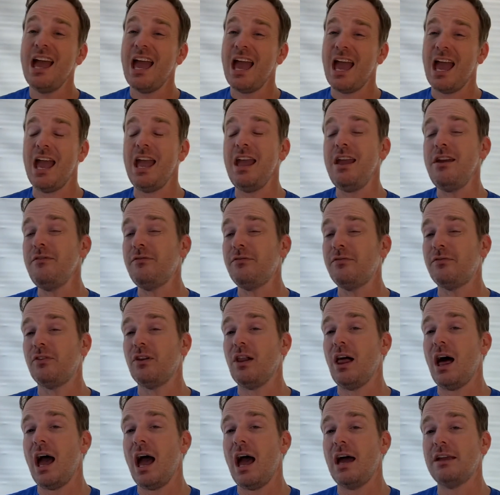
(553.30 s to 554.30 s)
A
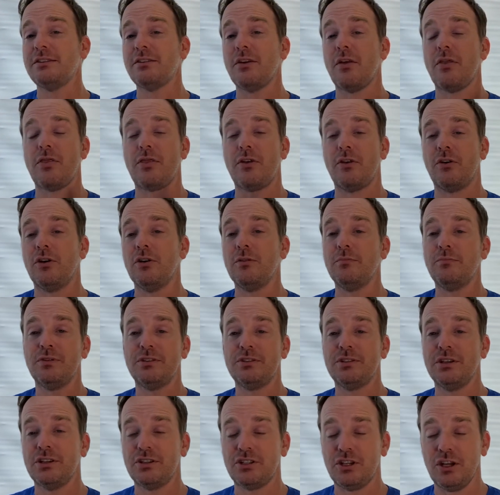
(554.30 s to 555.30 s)
flat third
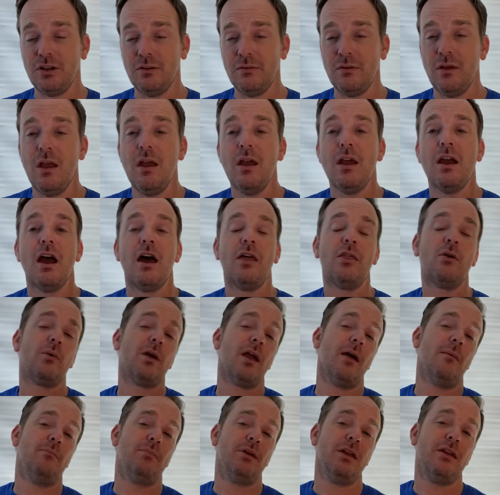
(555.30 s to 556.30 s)
position, and then we
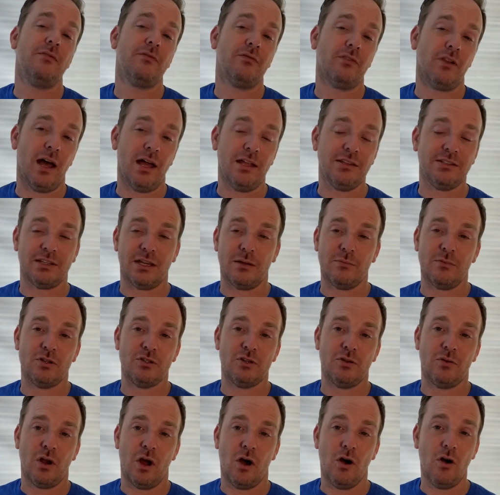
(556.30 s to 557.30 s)
have B flat, same as
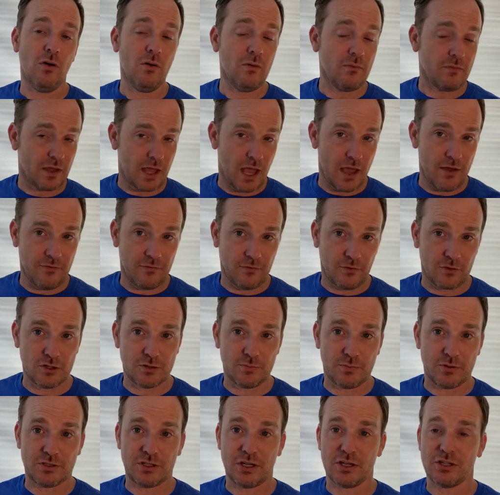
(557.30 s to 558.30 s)
you know, okay, first
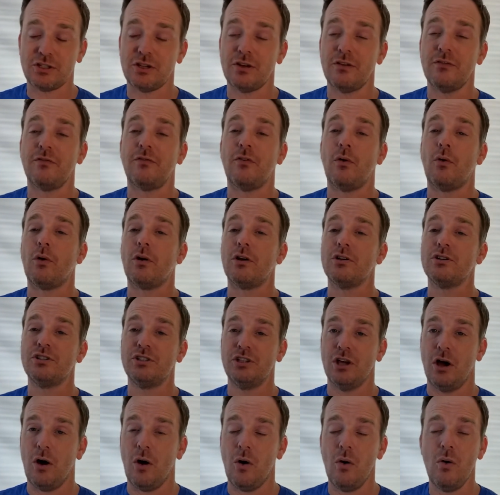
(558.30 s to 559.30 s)
position for
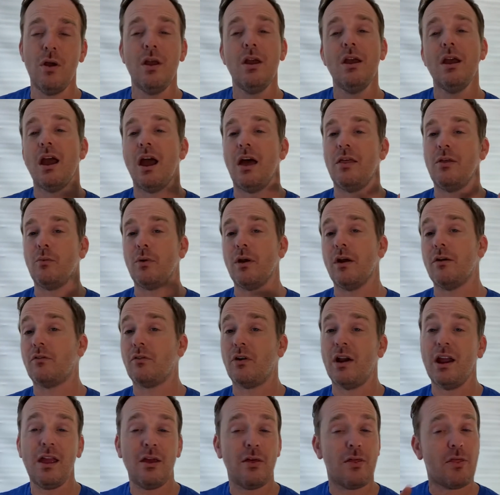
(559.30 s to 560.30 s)
Do, and then we have
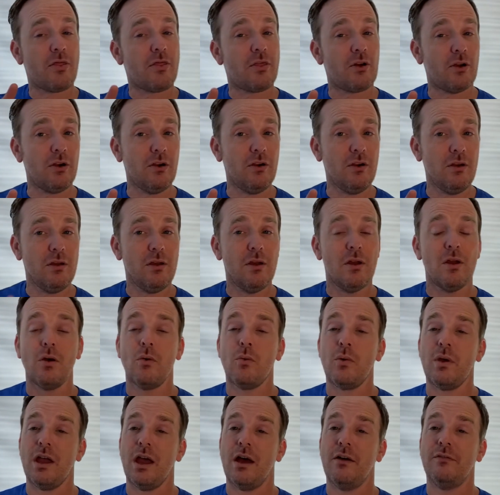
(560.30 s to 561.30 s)
Re third,
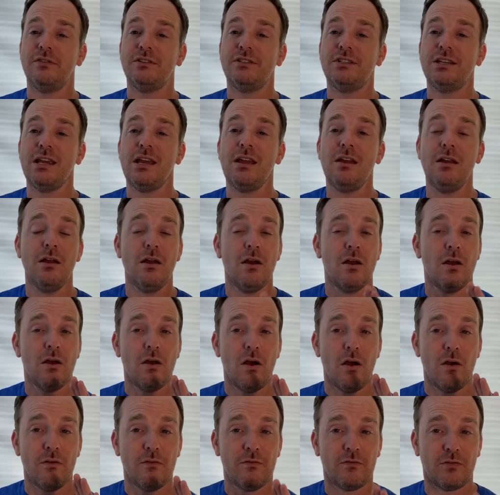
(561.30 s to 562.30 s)
we have D
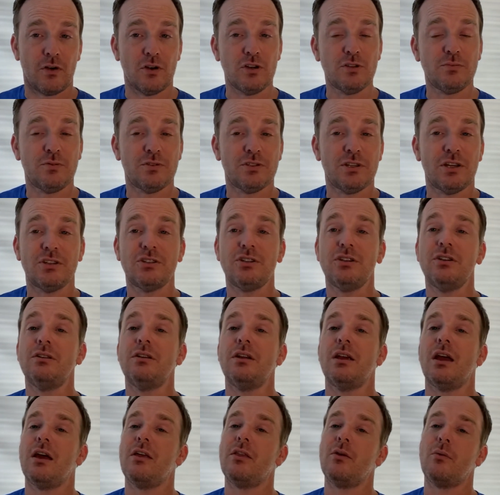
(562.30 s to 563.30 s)
first position,
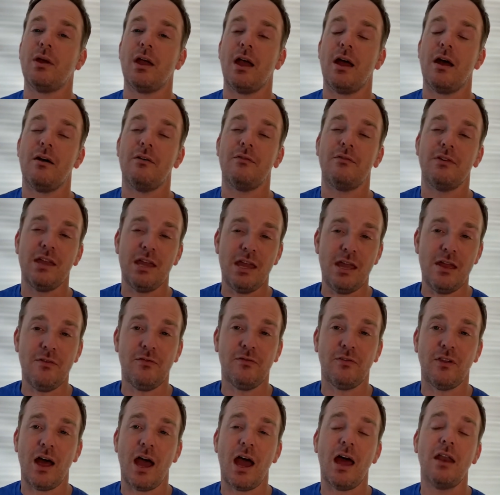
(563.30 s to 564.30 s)
and then we have E
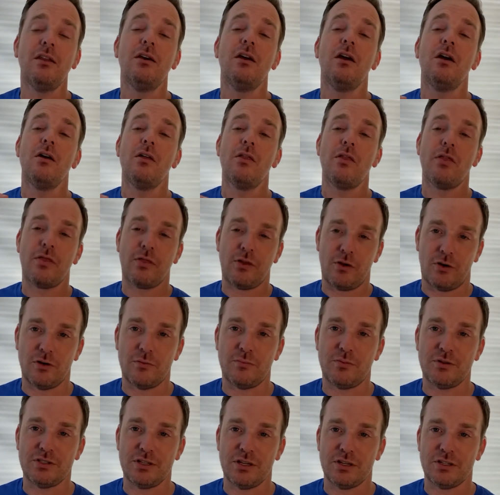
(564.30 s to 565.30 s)
flat third
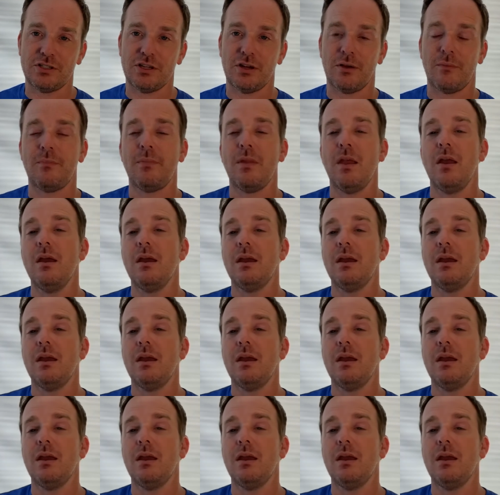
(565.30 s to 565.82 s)
position.